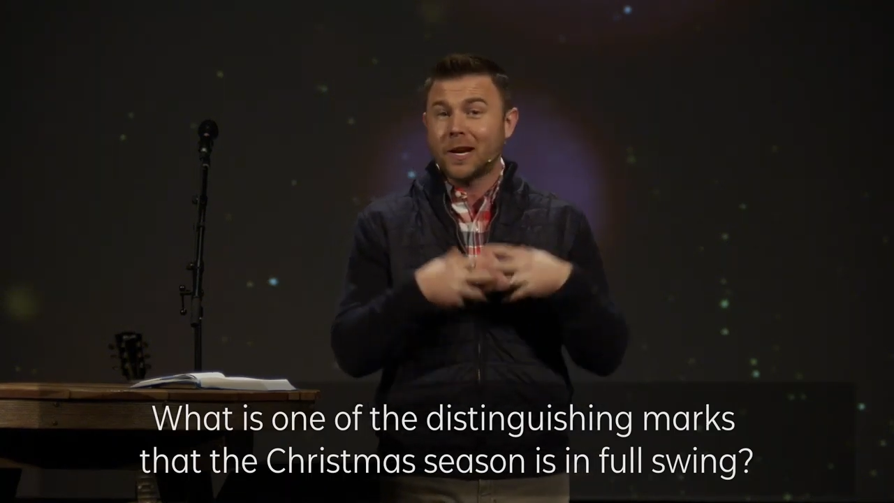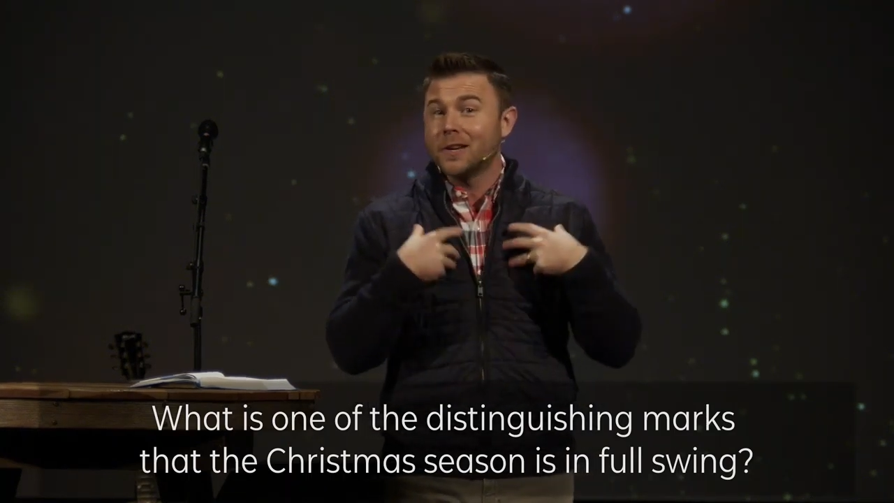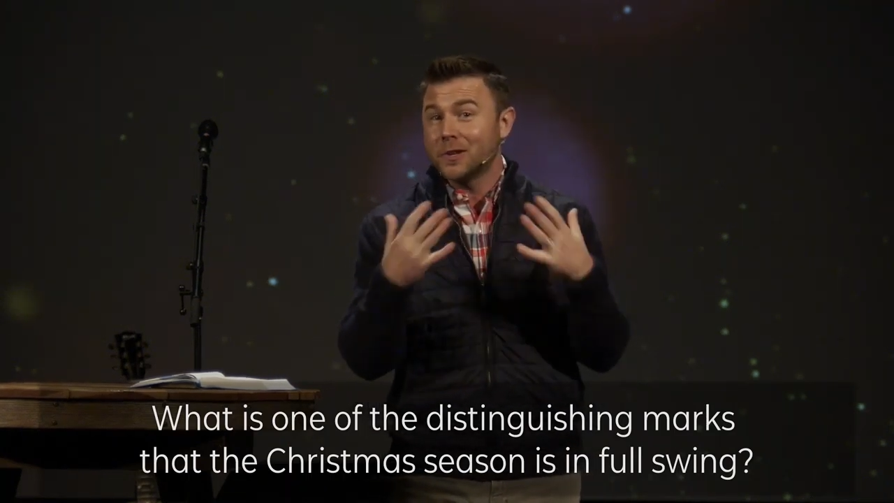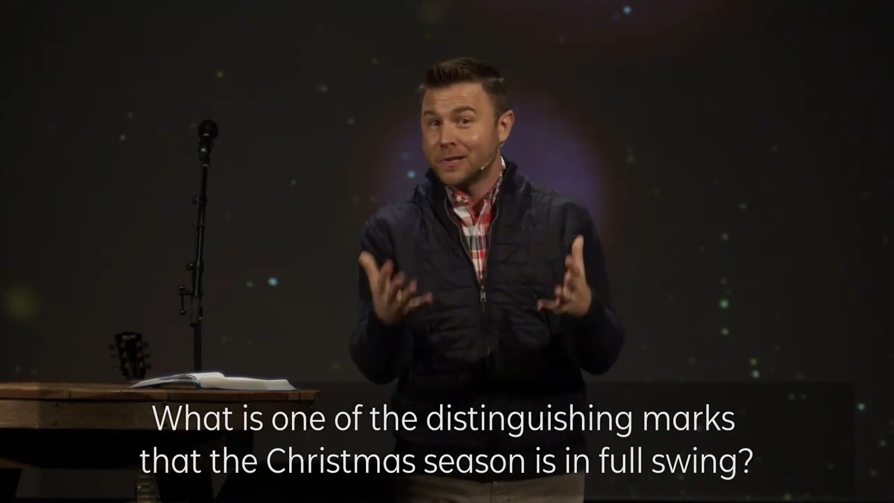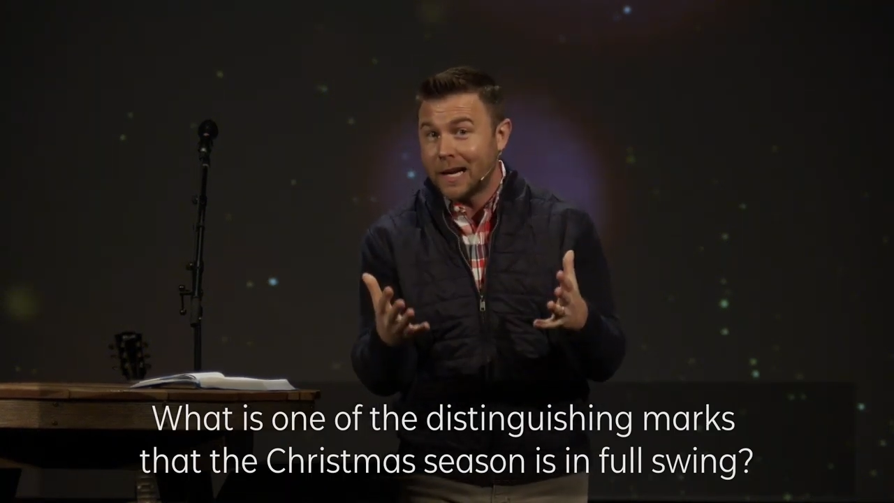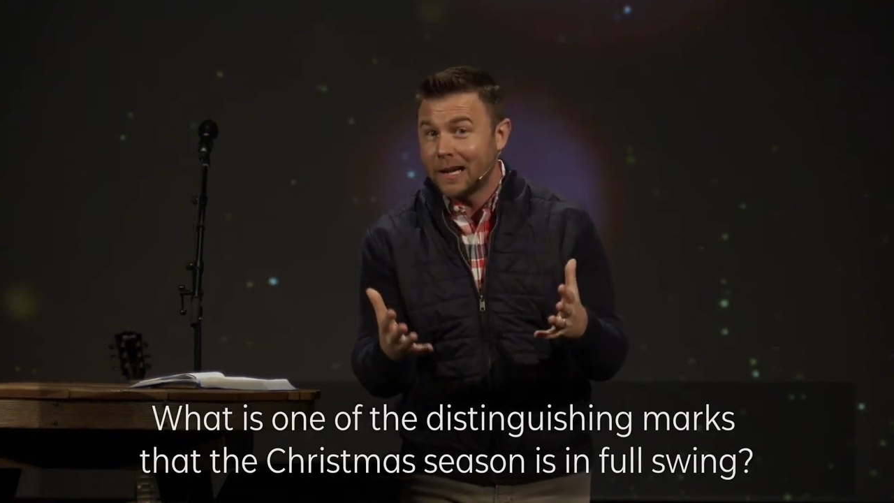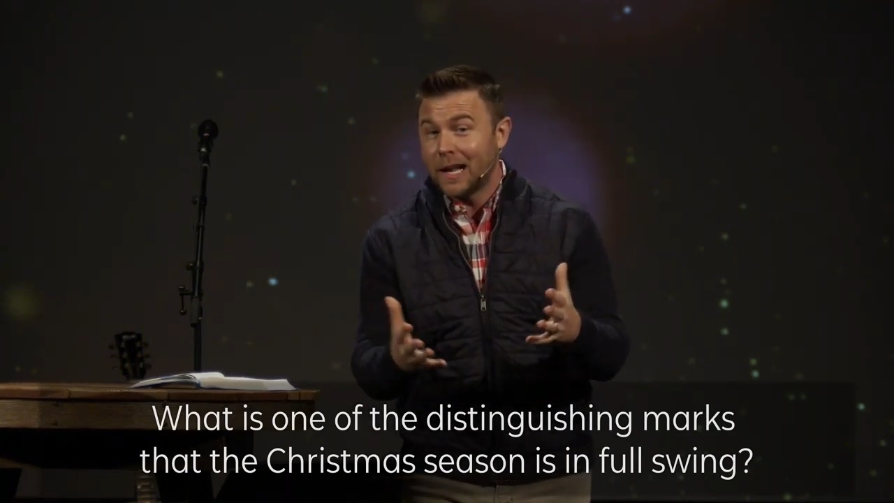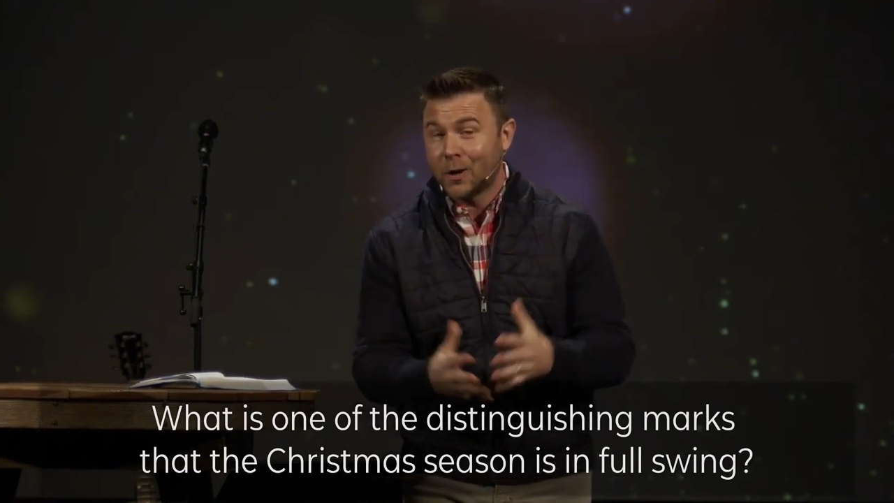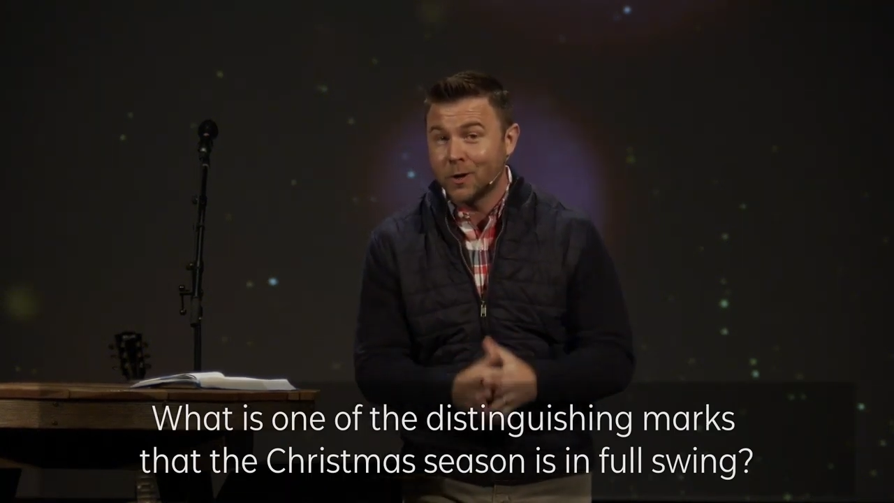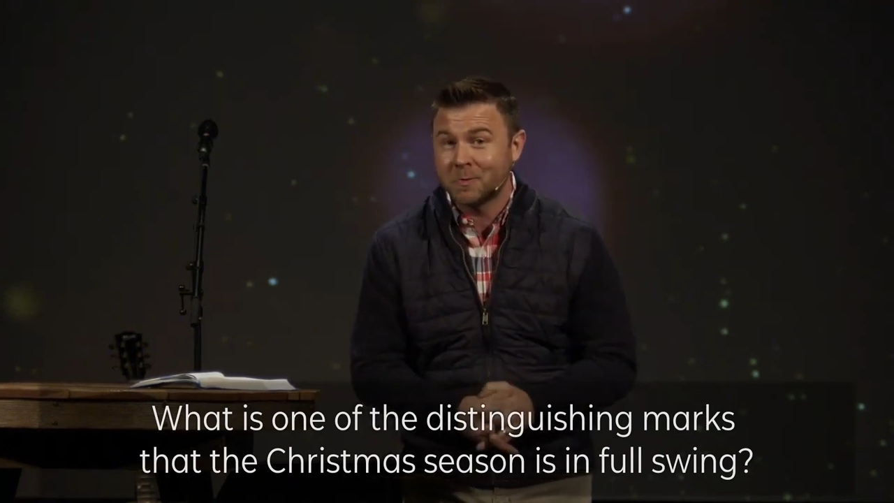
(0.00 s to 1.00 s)
because there's not a
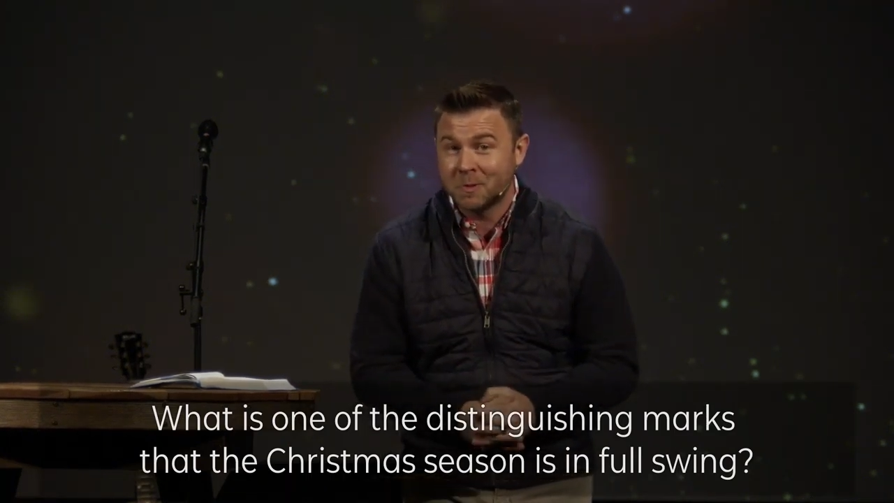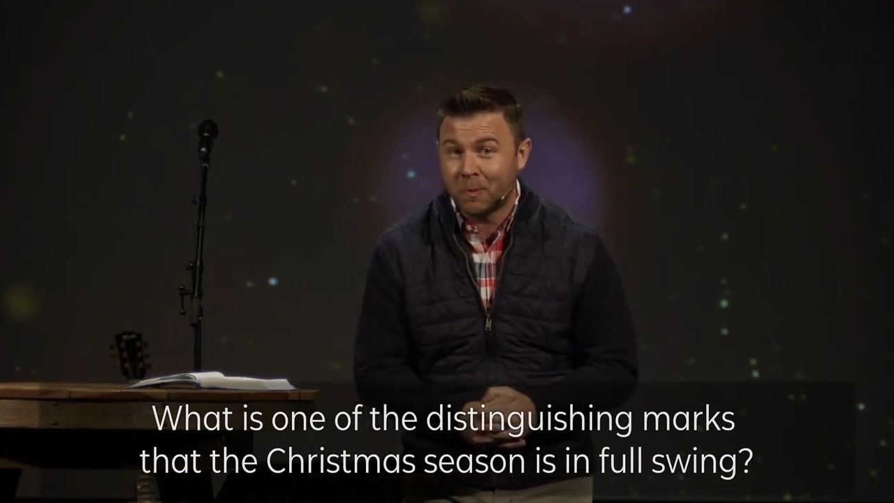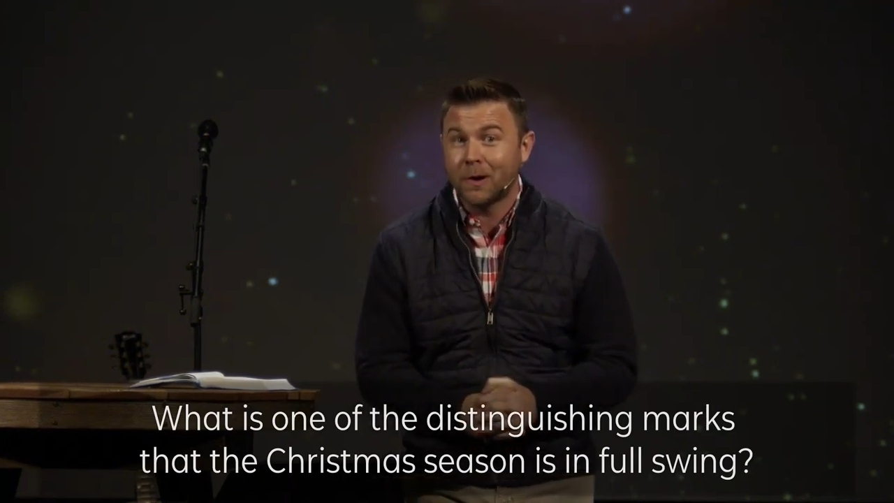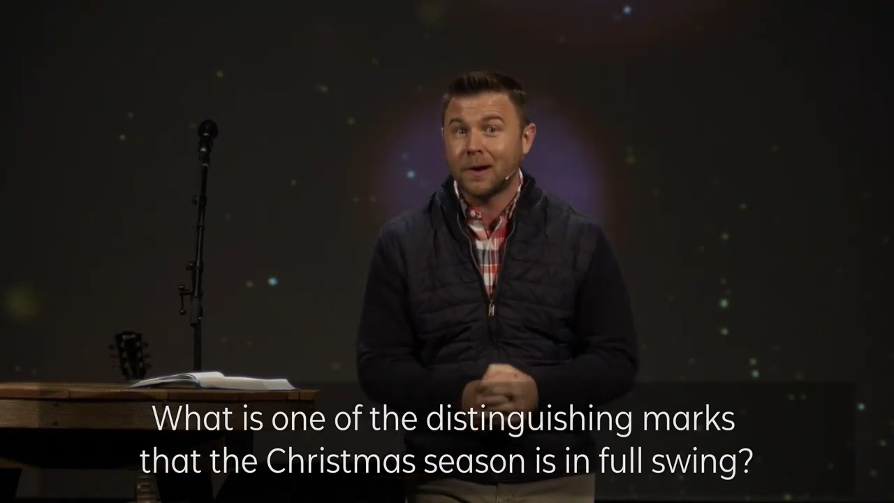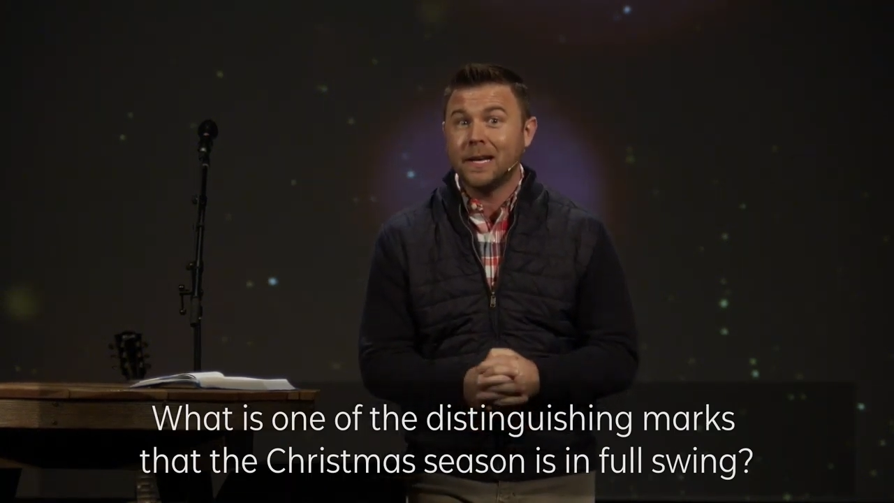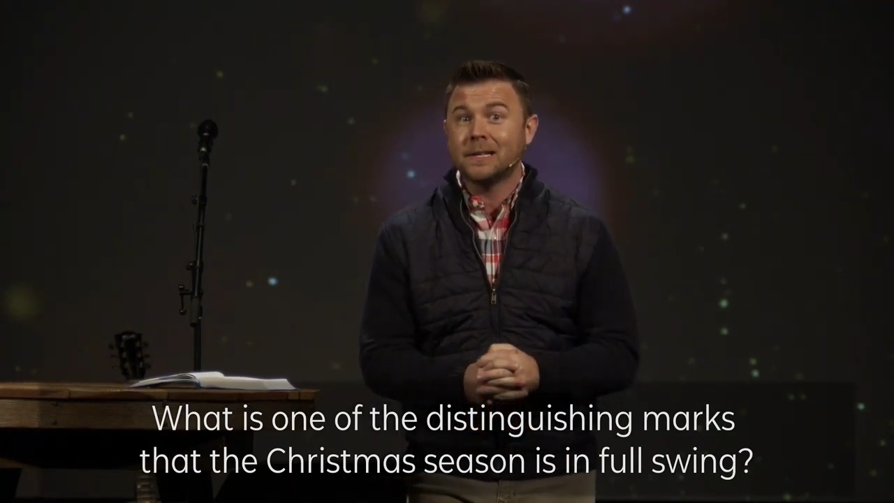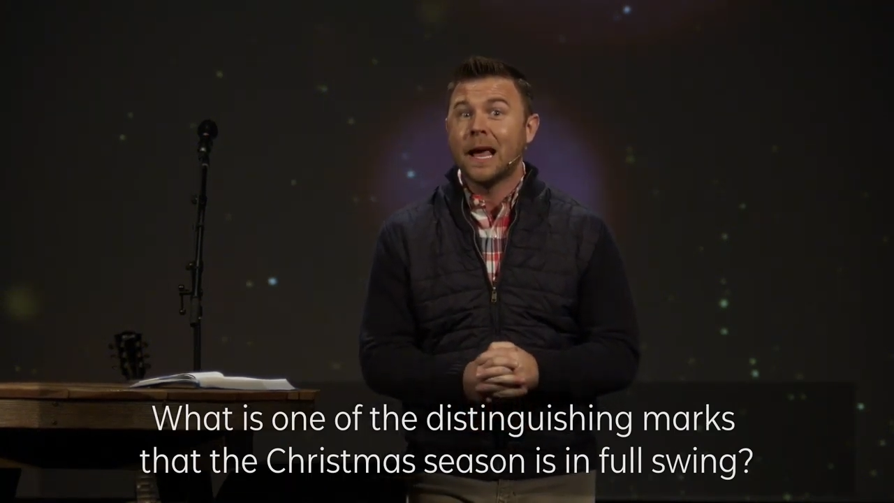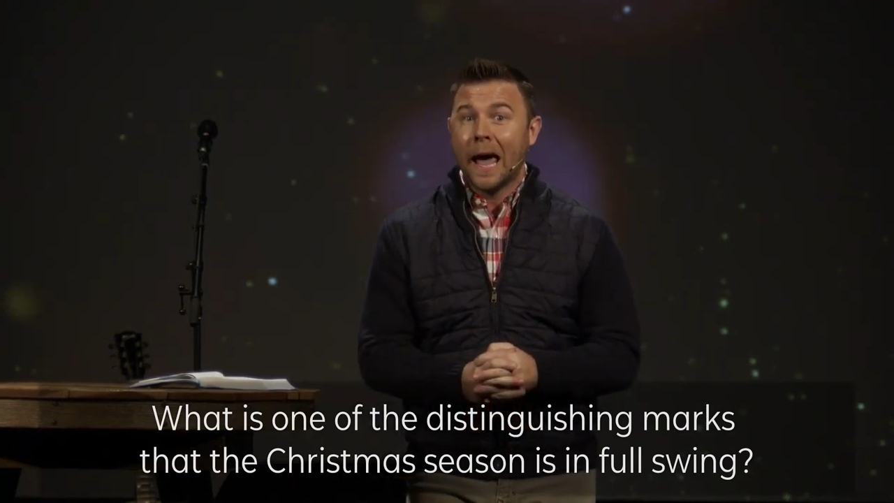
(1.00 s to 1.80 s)
lot of Christmas parties